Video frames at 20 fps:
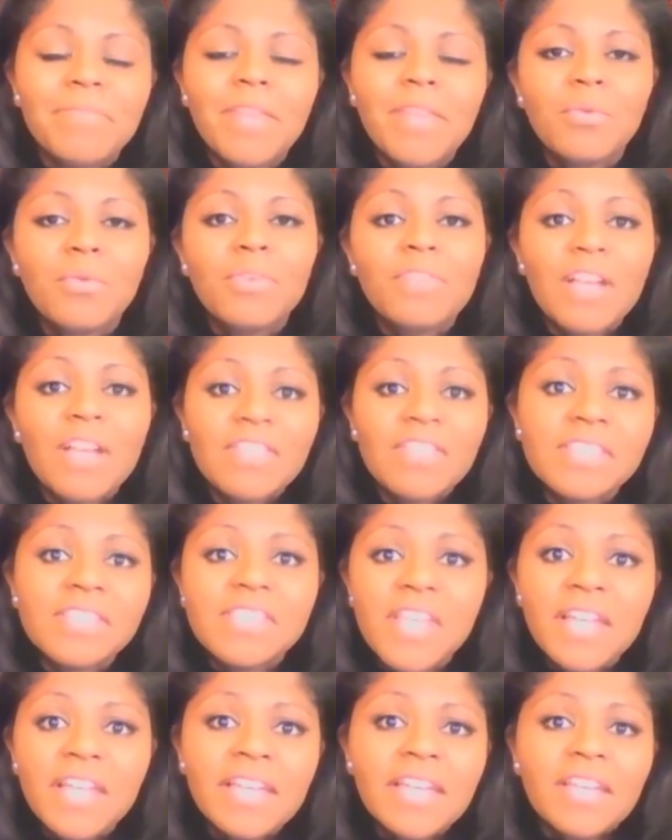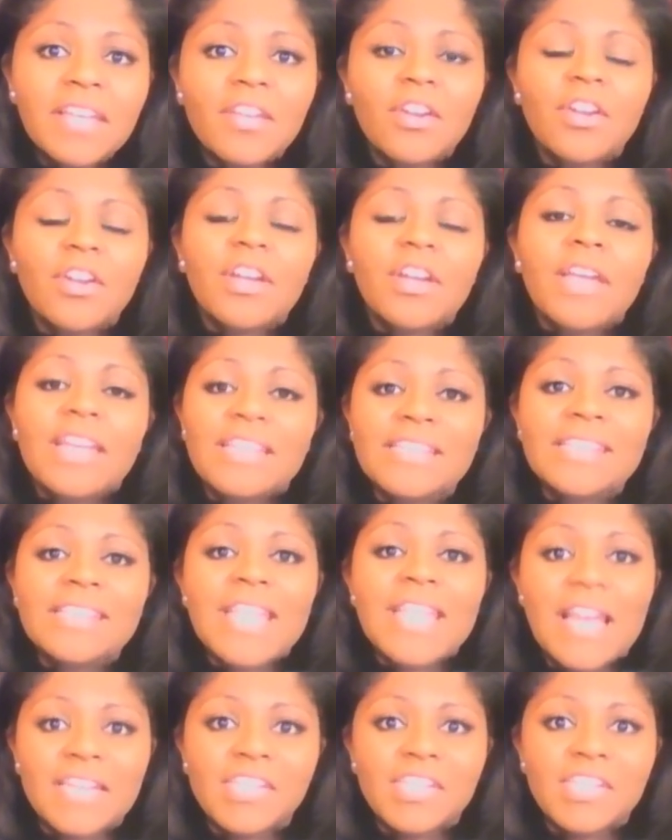We've got the sun here in
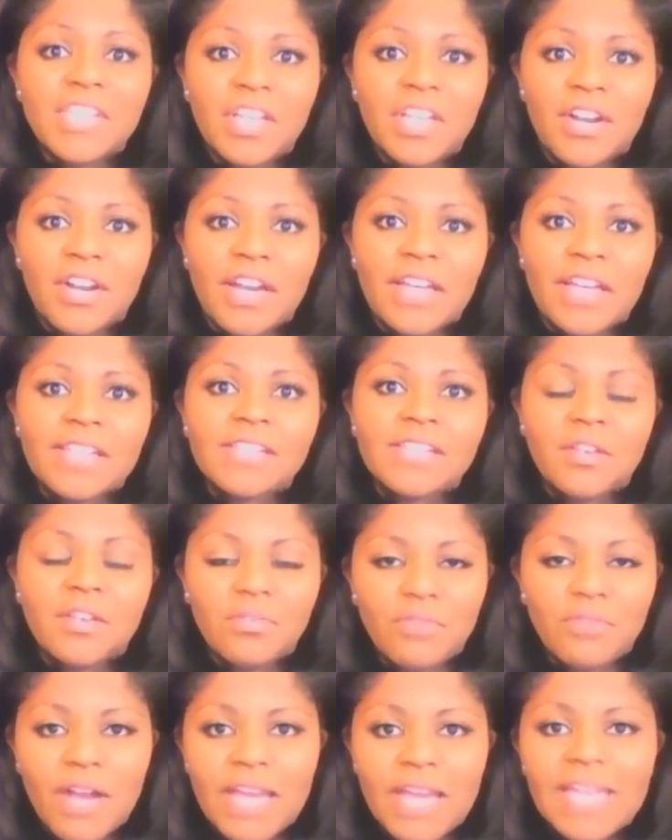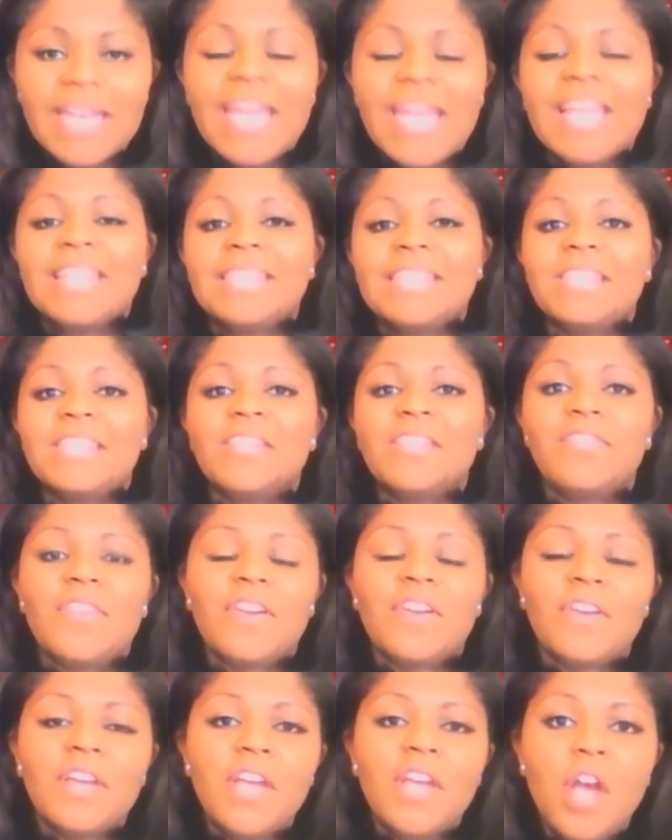Sagittarius, right? This is a
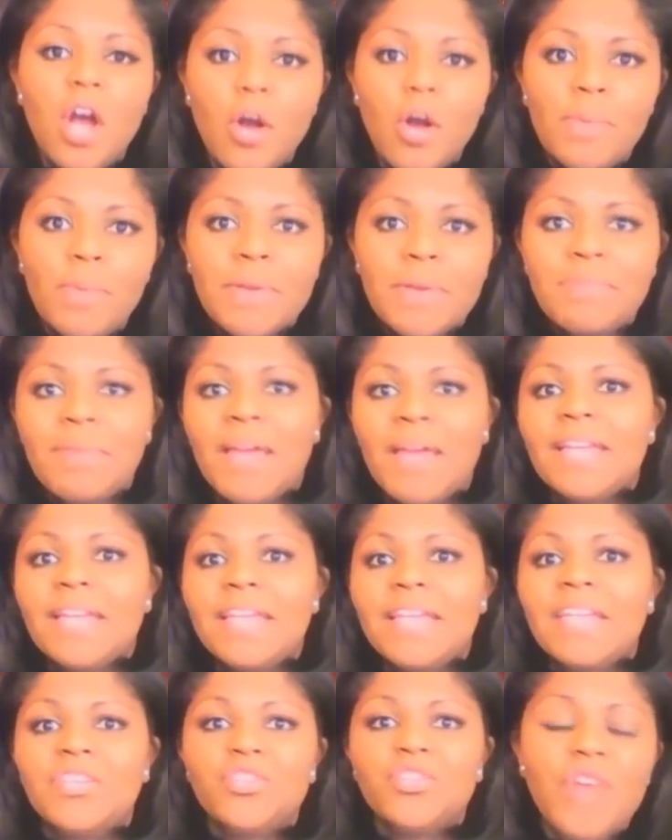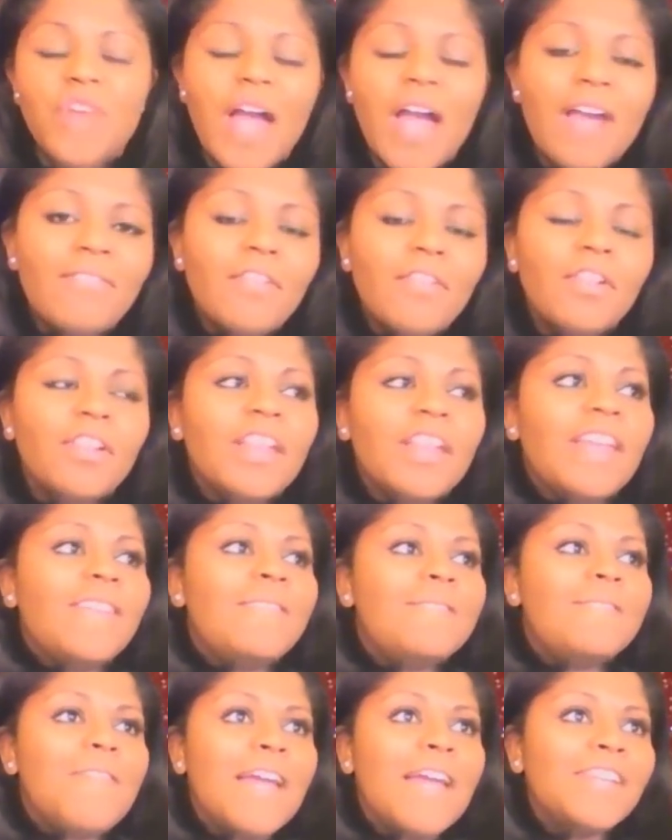very open-minded travel
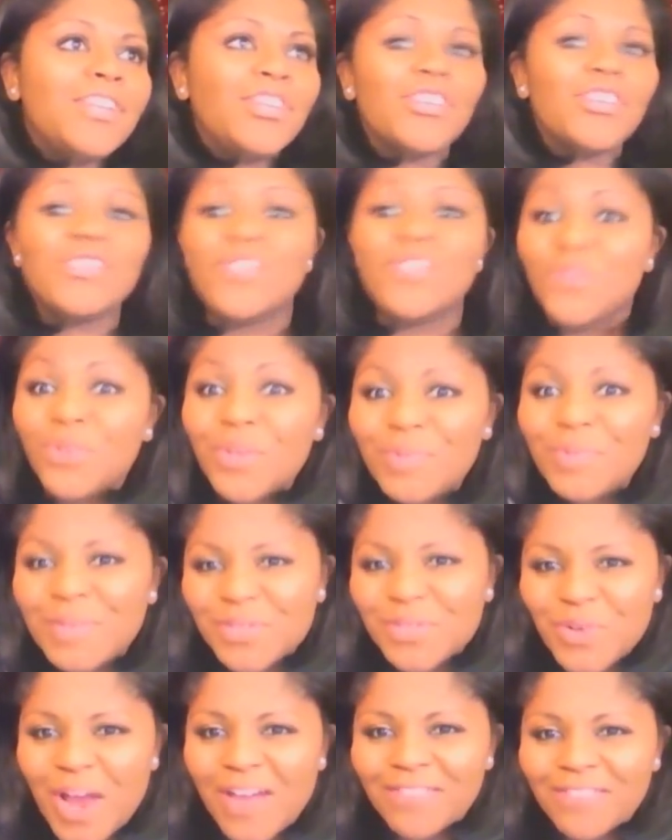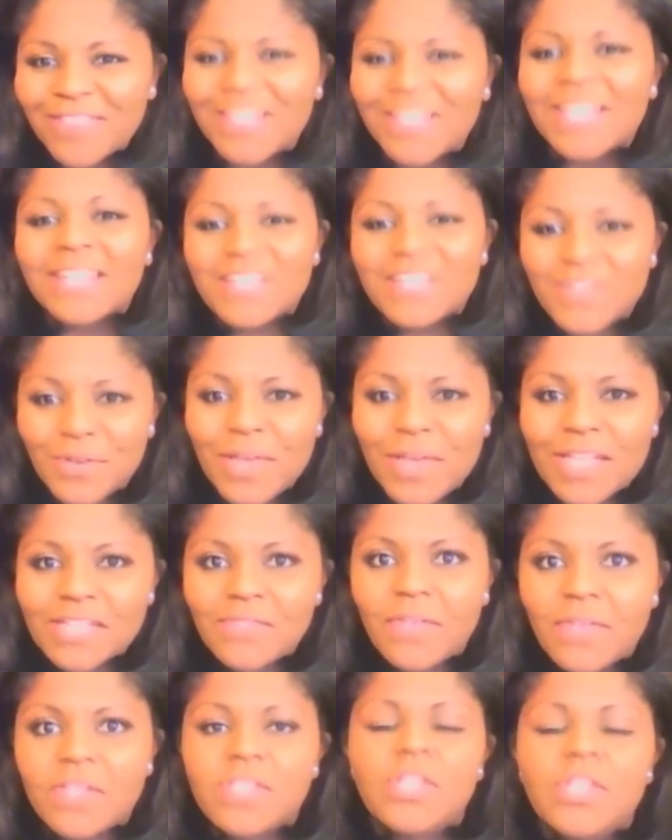adventure. So you could be traveling, so that's
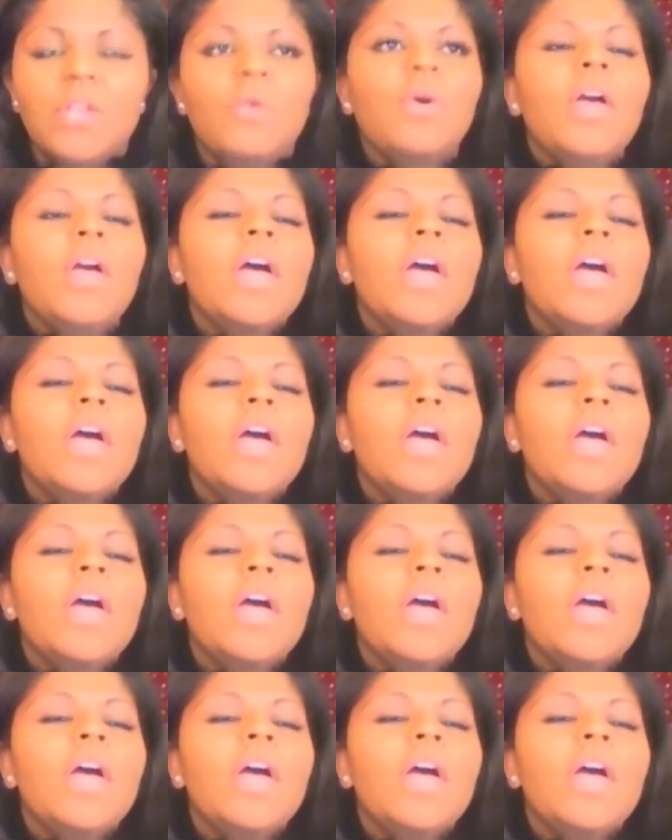fun too.